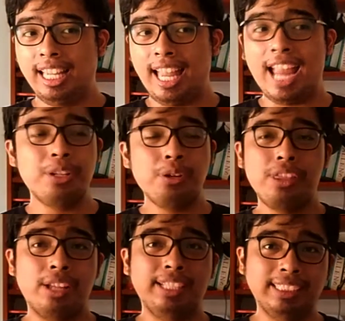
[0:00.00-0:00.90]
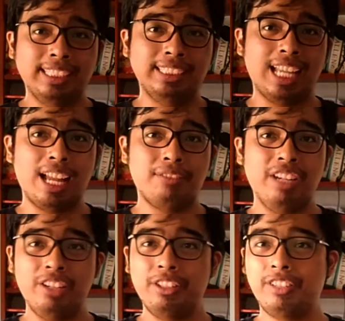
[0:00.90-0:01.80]
I know that this is a
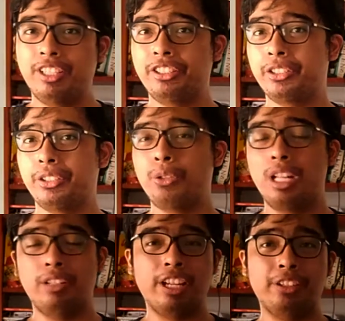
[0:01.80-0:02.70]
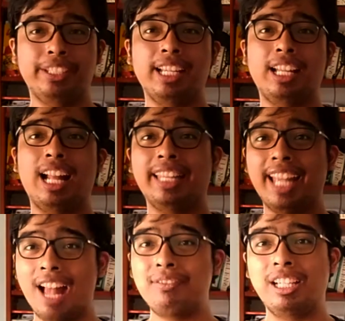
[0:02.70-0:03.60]
very, very sure qualifier. They
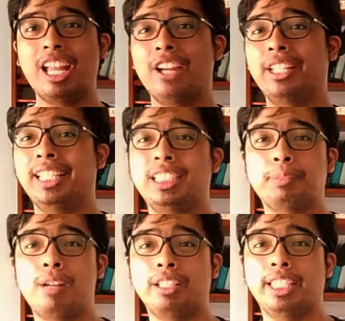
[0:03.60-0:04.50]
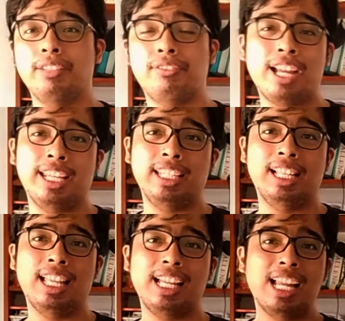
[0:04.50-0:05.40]
have a guaranteed spot in the
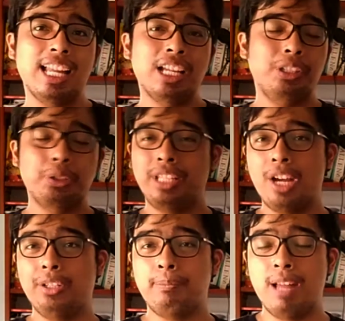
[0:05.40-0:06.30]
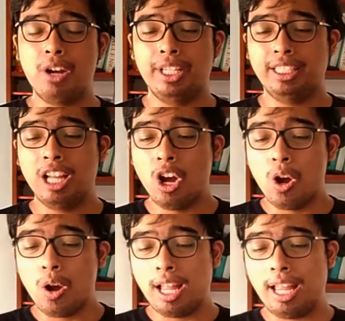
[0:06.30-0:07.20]
final, no doubt about it.
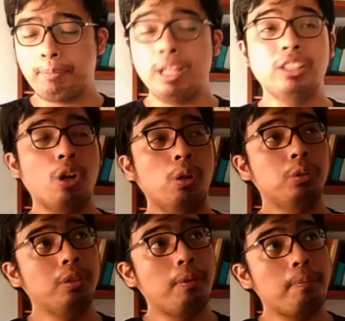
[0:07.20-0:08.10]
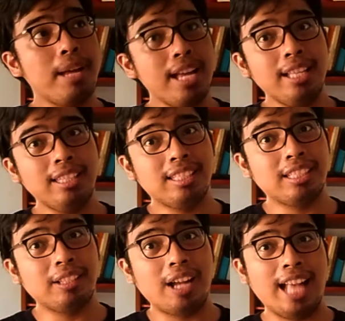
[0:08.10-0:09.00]
But
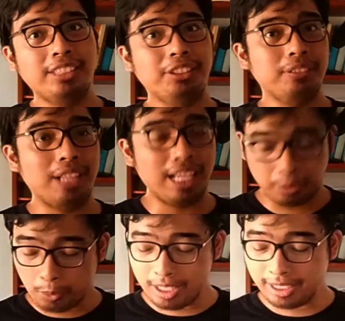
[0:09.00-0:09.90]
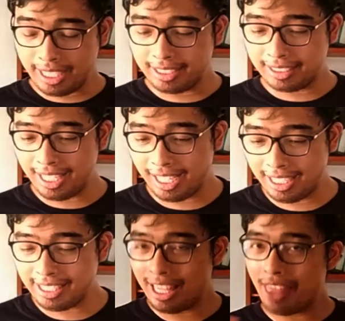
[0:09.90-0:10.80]
as one can
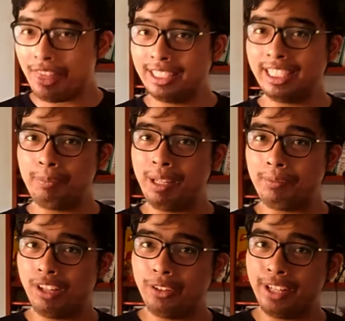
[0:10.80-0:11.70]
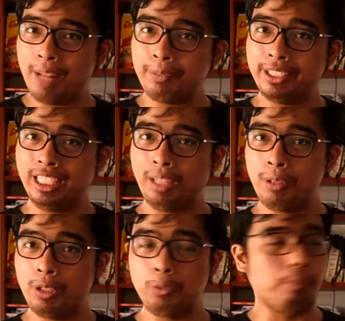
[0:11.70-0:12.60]
say, things can be very
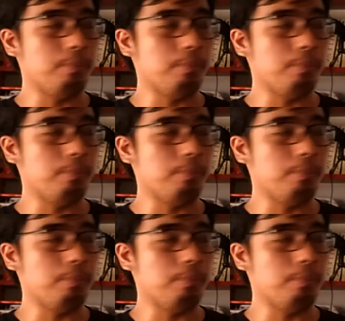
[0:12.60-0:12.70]
unpredictable.